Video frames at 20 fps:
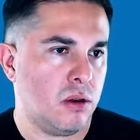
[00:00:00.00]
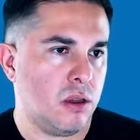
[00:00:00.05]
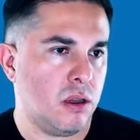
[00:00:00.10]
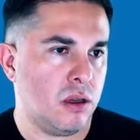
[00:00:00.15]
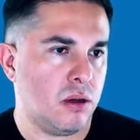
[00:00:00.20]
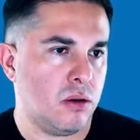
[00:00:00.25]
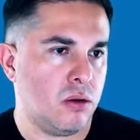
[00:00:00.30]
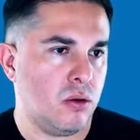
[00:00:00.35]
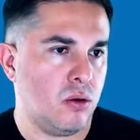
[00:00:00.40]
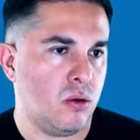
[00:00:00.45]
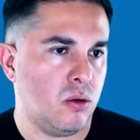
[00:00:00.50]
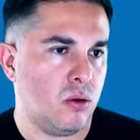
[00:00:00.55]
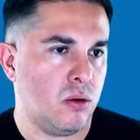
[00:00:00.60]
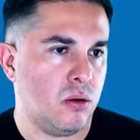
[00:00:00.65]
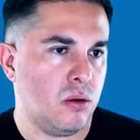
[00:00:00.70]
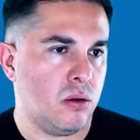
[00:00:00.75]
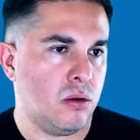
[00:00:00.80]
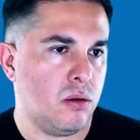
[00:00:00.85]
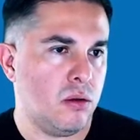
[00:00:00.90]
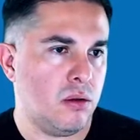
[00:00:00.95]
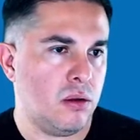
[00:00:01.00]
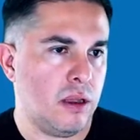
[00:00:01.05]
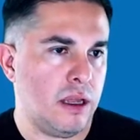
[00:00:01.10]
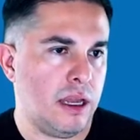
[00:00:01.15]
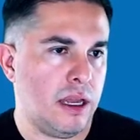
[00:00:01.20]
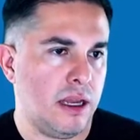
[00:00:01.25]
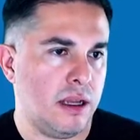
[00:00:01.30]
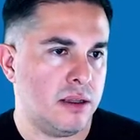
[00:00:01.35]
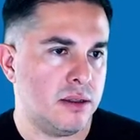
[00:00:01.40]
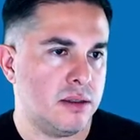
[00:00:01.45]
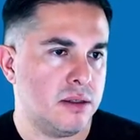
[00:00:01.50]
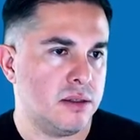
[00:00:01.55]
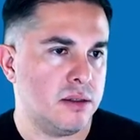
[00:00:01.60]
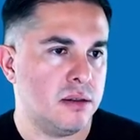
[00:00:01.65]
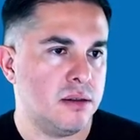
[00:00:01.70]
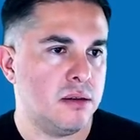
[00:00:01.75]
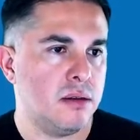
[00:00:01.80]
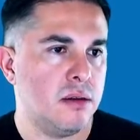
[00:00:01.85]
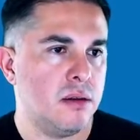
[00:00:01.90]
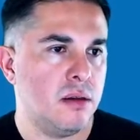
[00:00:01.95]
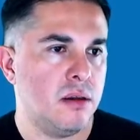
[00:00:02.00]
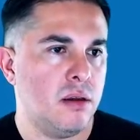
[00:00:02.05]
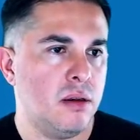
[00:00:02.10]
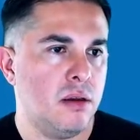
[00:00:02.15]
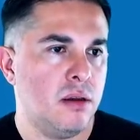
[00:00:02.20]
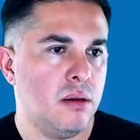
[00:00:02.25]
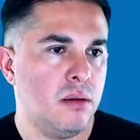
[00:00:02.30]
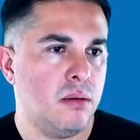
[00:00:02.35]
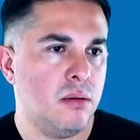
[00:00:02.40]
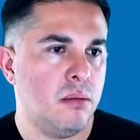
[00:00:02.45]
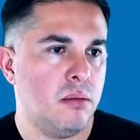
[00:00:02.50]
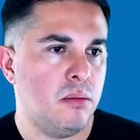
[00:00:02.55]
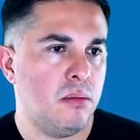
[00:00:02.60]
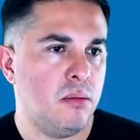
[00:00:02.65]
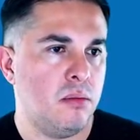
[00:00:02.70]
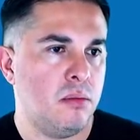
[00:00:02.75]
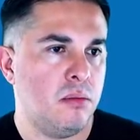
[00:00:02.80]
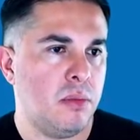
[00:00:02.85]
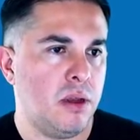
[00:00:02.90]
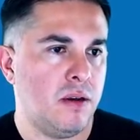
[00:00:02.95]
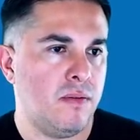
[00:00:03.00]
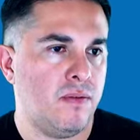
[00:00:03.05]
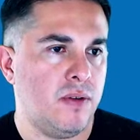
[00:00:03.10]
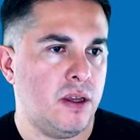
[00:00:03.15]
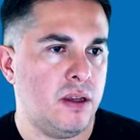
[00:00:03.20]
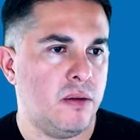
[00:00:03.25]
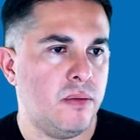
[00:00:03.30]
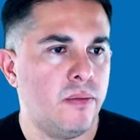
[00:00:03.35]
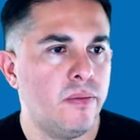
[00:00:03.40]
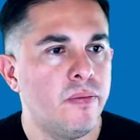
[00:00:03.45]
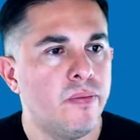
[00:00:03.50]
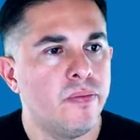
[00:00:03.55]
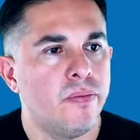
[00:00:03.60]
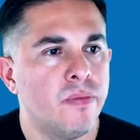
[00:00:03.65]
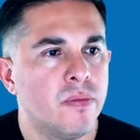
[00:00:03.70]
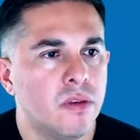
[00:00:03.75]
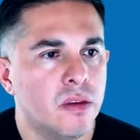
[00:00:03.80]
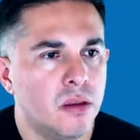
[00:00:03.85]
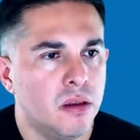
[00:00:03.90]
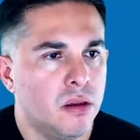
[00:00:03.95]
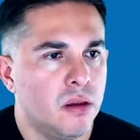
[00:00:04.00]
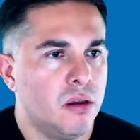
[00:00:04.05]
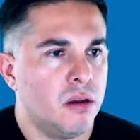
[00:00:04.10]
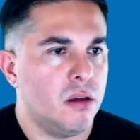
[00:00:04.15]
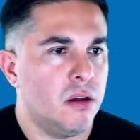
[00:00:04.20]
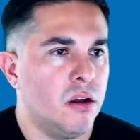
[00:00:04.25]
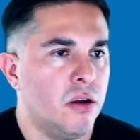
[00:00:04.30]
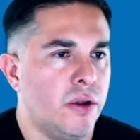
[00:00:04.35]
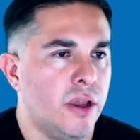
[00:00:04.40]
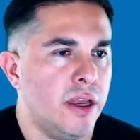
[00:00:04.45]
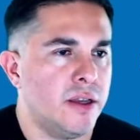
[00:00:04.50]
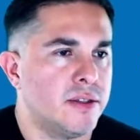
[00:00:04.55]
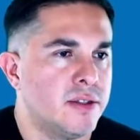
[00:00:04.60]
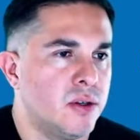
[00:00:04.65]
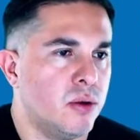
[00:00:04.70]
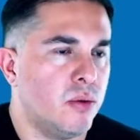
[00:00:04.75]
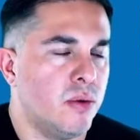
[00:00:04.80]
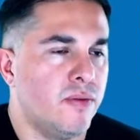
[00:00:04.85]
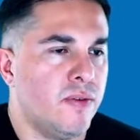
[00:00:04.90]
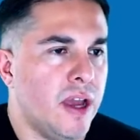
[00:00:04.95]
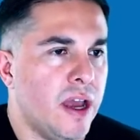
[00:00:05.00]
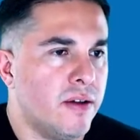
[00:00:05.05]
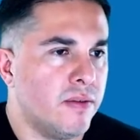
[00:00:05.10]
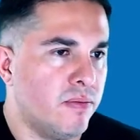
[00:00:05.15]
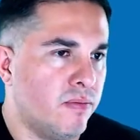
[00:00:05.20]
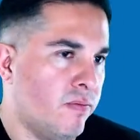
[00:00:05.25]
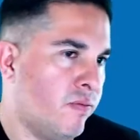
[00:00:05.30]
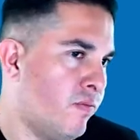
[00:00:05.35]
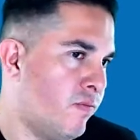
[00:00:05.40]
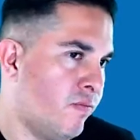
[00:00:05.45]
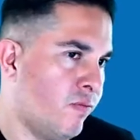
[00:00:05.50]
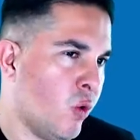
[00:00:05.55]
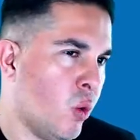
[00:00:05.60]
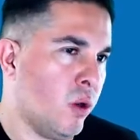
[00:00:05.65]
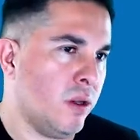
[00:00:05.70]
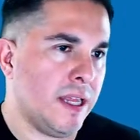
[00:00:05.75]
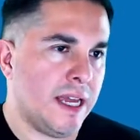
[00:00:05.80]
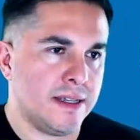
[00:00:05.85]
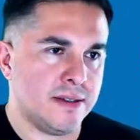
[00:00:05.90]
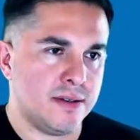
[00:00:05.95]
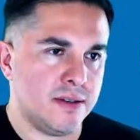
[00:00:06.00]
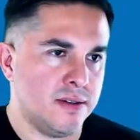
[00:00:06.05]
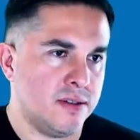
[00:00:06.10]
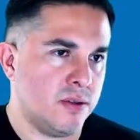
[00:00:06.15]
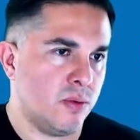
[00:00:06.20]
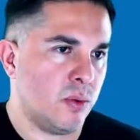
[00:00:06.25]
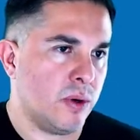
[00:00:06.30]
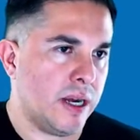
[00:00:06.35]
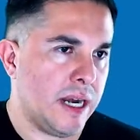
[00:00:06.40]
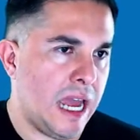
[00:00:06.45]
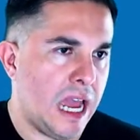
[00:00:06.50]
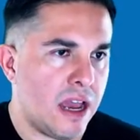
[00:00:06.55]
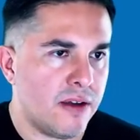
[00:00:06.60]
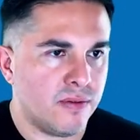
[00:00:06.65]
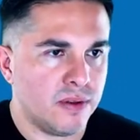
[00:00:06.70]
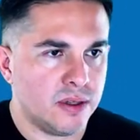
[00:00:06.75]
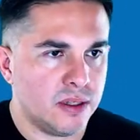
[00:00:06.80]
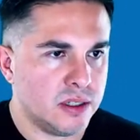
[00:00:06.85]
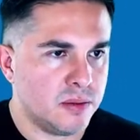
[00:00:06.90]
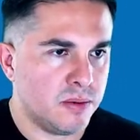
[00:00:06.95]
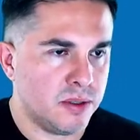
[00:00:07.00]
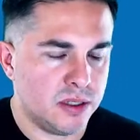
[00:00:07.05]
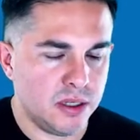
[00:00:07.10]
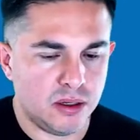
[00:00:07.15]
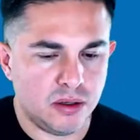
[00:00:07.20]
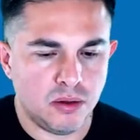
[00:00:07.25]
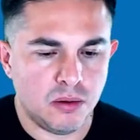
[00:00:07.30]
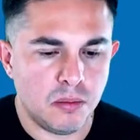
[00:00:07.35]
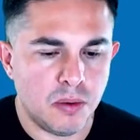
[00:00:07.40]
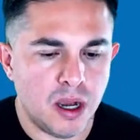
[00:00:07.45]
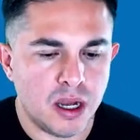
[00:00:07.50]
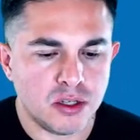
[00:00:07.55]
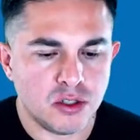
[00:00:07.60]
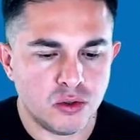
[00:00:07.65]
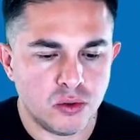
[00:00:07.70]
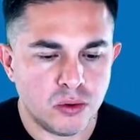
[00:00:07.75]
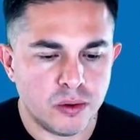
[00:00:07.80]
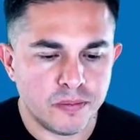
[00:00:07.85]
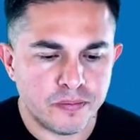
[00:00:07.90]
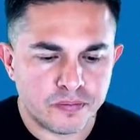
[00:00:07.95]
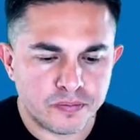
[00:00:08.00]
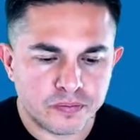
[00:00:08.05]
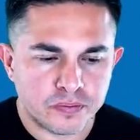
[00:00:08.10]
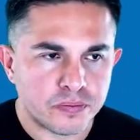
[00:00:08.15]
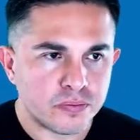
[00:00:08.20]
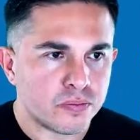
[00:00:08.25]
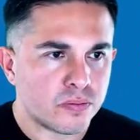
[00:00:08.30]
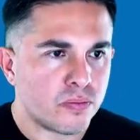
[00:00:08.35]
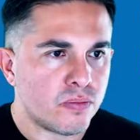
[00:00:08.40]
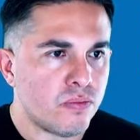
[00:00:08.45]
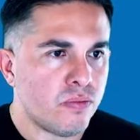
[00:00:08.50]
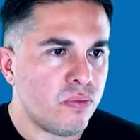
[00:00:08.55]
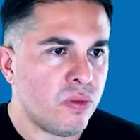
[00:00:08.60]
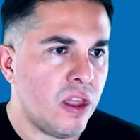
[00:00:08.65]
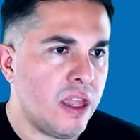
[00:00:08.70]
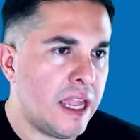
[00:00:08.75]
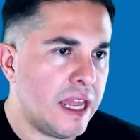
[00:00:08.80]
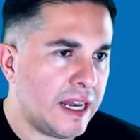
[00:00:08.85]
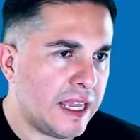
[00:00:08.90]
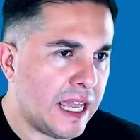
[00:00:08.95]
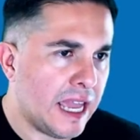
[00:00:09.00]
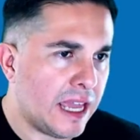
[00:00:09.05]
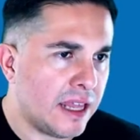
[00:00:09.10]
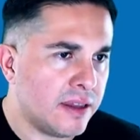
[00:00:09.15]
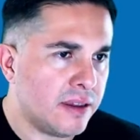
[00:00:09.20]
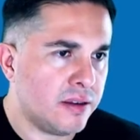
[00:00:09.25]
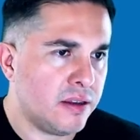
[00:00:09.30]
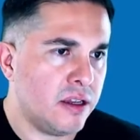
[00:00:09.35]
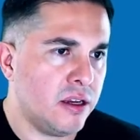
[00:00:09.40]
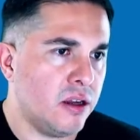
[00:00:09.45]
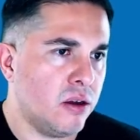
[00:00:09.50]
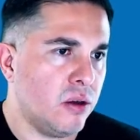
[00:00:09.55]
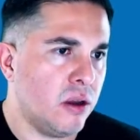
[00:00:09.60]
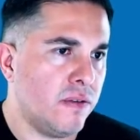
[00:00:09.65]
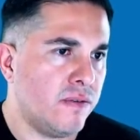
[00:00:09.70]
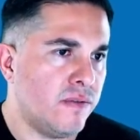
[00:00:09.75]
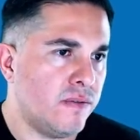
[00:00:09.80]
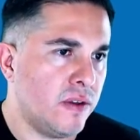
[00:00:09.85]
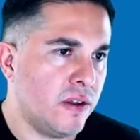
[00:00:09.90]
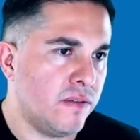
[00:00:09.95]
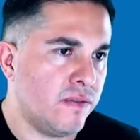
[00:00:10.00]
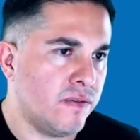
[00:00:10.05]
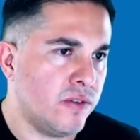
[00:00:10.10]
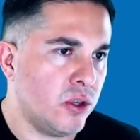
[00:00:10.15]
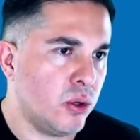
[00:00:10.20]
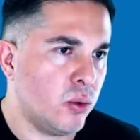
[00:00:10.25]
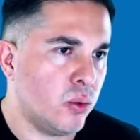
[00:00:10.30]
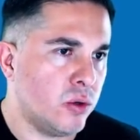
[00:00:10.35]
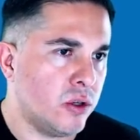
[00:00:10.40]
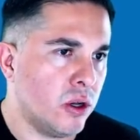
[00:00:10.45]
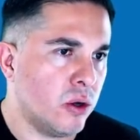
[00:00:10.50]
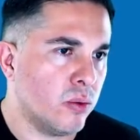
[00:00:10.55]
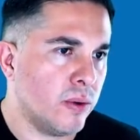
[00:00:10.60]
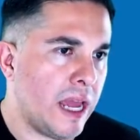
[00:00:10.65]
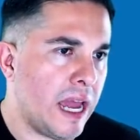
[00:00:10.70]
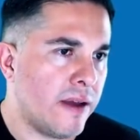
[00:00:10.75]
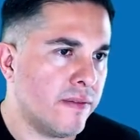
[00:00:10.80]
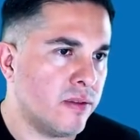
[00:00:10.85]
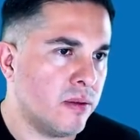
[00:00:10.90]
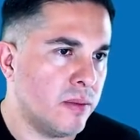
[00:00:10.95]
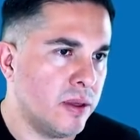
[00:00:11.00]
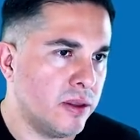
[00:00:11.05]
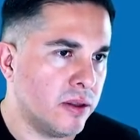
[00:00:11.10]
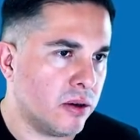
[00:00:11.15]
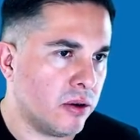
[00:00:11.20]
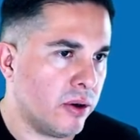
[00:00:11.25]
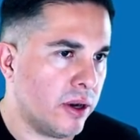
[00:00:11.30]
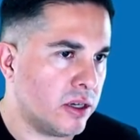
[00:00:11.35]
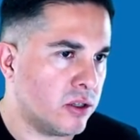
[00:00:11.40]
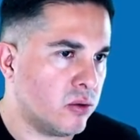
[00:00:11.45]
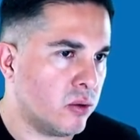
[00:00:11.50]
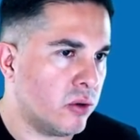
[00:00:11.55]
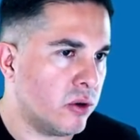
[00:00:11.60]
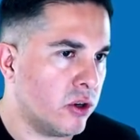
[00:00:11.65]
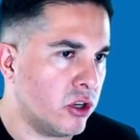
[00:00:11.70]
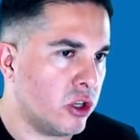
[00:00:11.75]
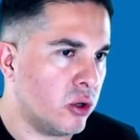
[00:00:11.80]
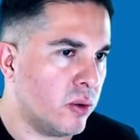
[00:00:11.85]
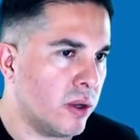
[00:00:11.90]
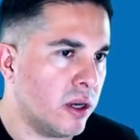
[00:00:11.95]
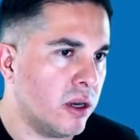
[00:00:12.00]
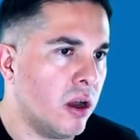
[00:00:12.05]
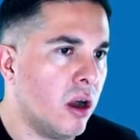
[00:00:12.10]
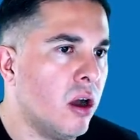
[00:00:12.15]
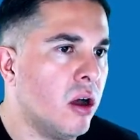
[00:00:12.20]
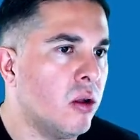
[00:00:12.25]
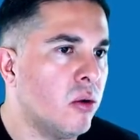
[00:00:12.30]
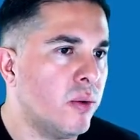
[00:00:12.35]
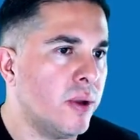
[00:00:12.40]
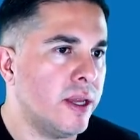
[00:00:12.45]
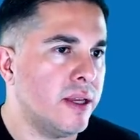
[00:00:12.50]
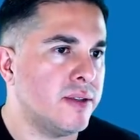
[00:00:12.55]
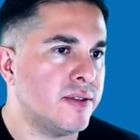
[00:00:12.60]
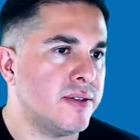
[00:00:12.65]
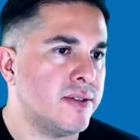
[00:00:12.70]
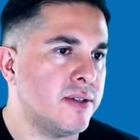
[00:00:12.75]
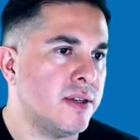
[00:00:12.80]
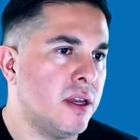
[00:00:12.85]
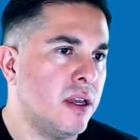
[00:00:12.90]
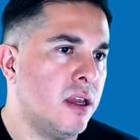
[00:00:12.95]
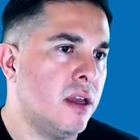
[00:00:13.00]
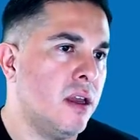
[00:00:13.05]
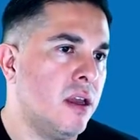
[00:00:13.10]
can Google Ads benefit. Okay, so we've got 4 lessons that we're going to have in this particular module. And again, if you don't have them in the correct order, you can always